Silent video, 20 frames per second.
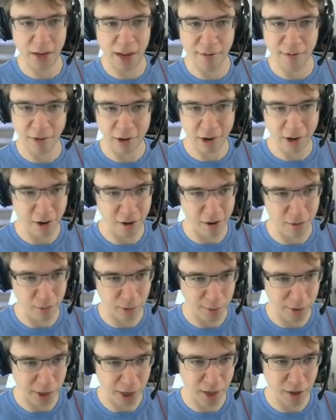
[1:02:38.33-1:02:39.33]
every card we
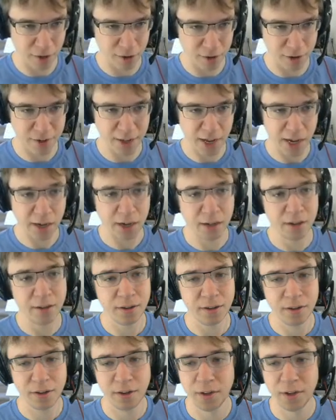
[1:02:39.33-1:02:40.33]
play is an attack,
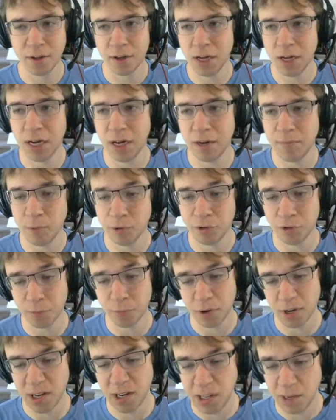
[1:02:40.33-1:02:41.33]
which is
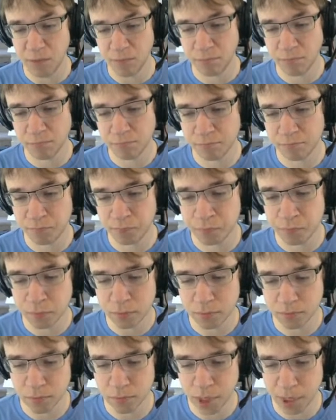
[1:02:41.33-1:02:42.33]
pretty neat.
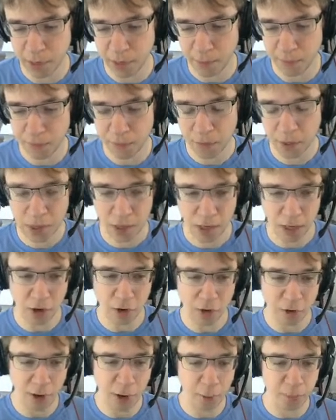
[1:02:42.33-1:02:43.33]
It
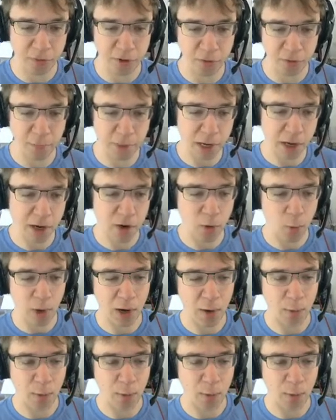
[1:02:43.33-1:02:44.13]
also helps us block while